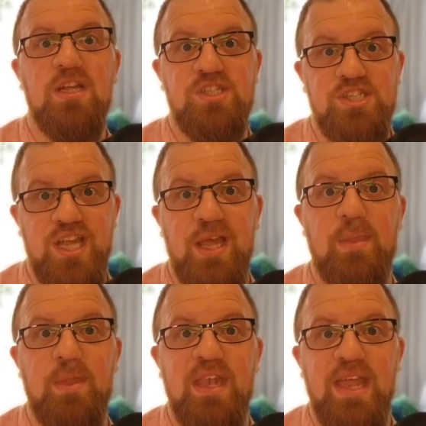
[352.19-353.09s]
G and the
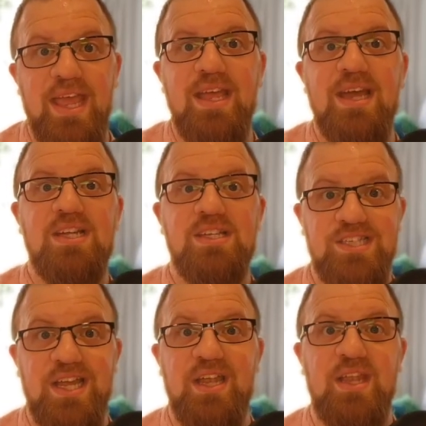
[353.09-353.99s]
D, G
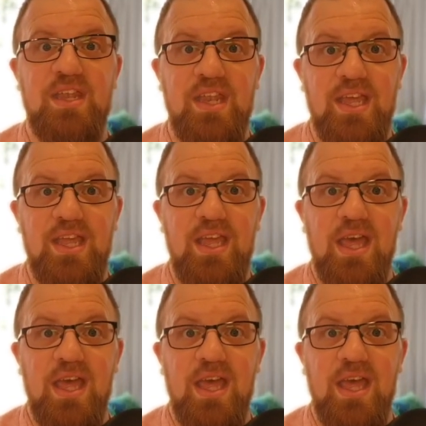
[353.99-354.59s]
and the D,